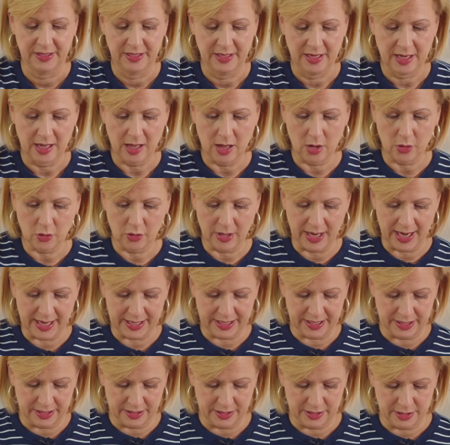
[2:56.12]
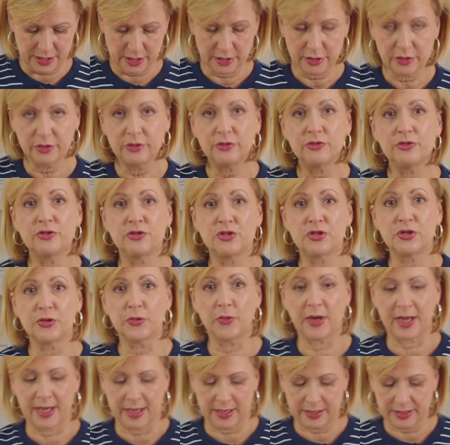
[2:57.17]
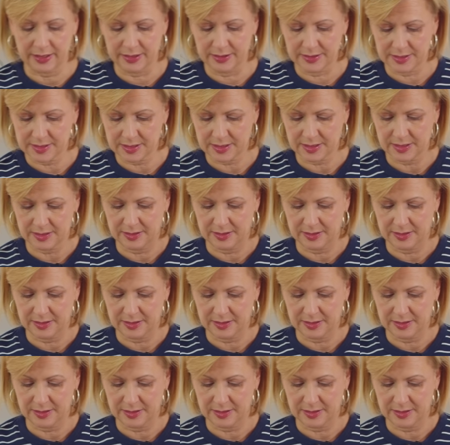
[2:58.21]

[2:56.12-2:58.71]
I'll crack in 2 eggs.